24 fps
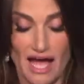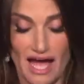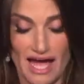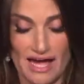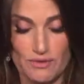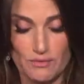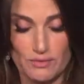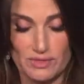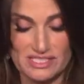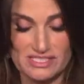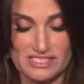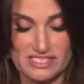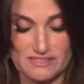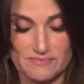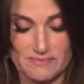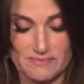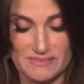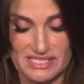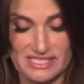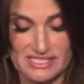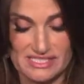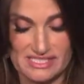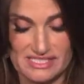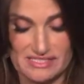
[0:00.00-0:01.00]
I once oh.
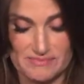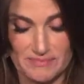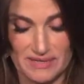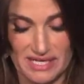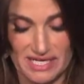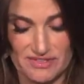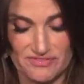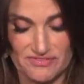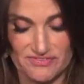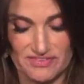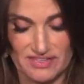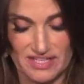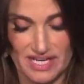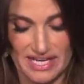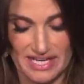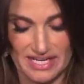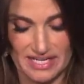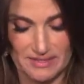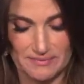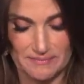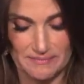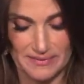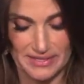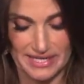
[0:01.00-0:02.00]
missed my
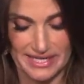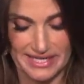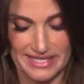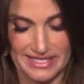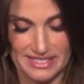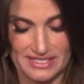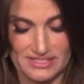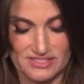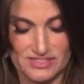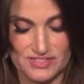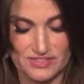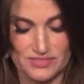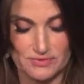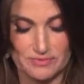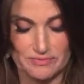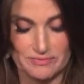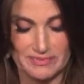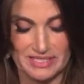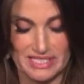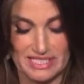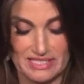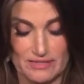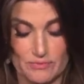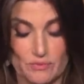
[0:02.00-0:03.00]
flight by two
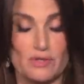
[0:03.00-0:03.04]
minutes.